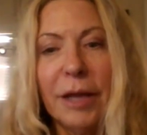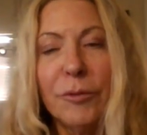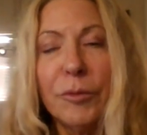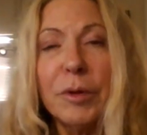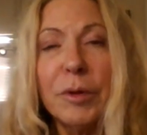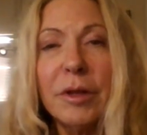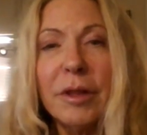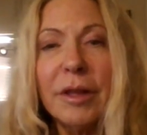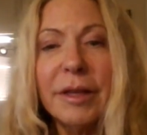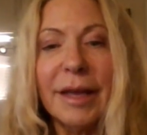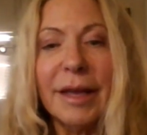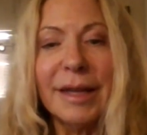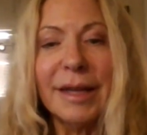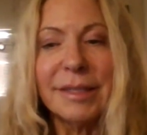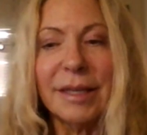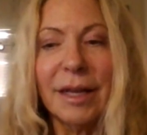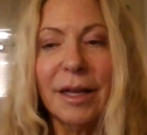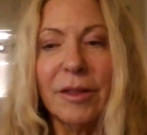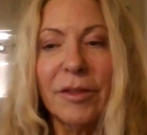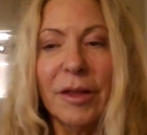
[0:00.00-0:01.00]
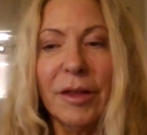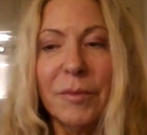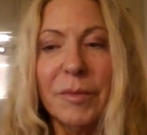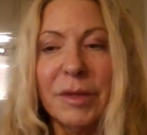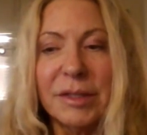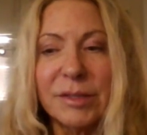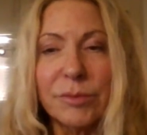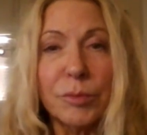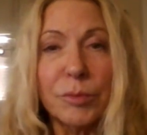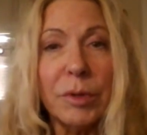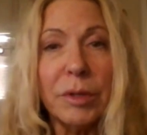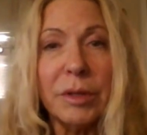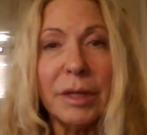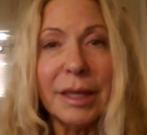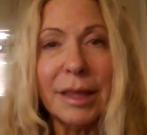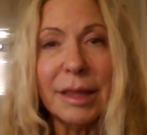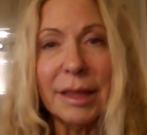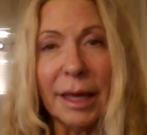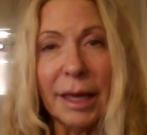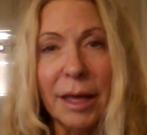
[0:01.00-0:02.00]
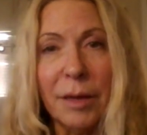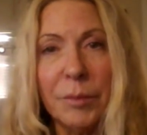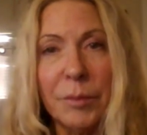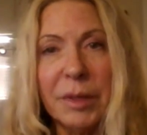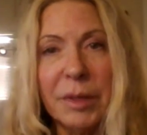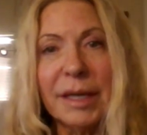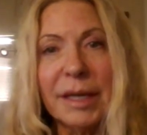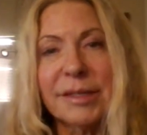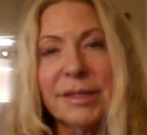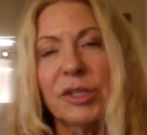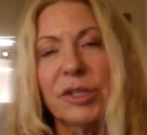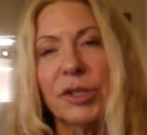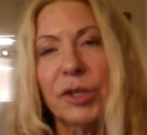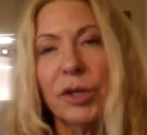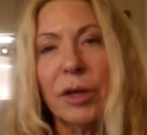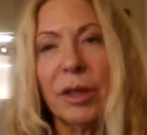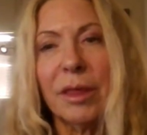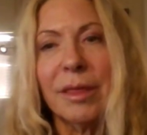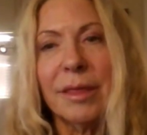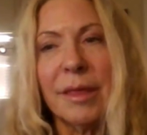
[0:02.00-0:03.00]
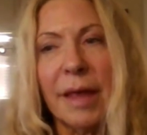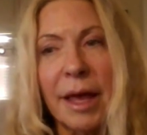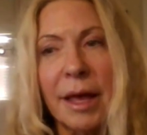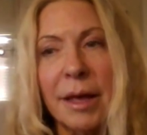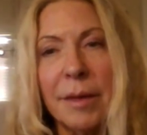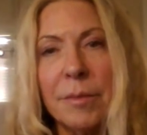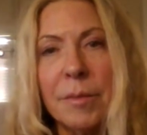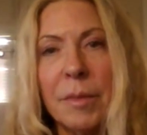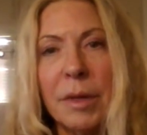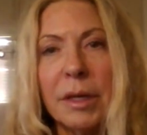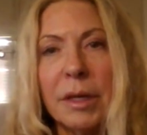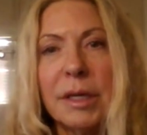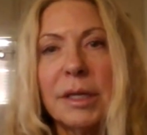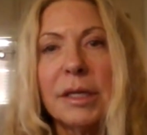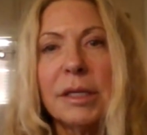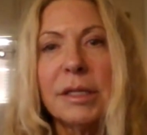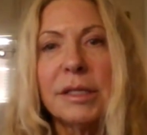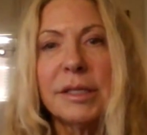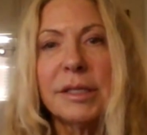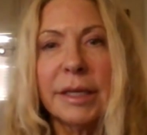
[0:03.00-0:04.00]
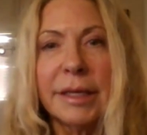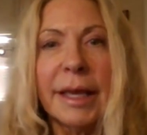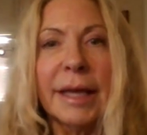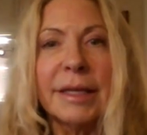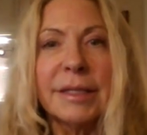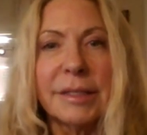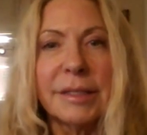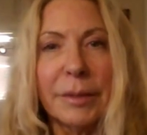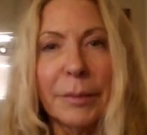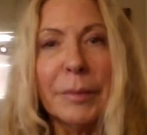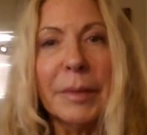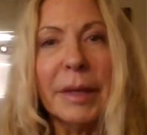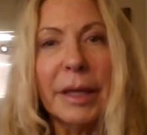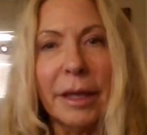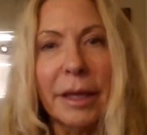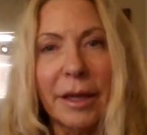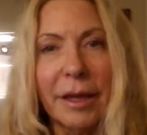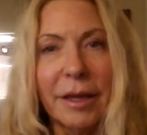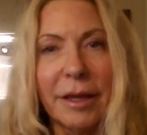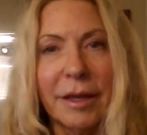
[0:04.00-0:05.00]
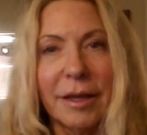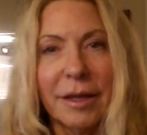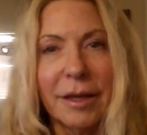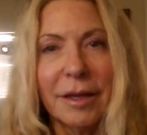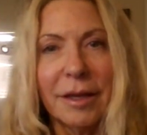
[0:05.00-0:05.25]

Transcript: And really I tell them it's really them, because it took them to get to me.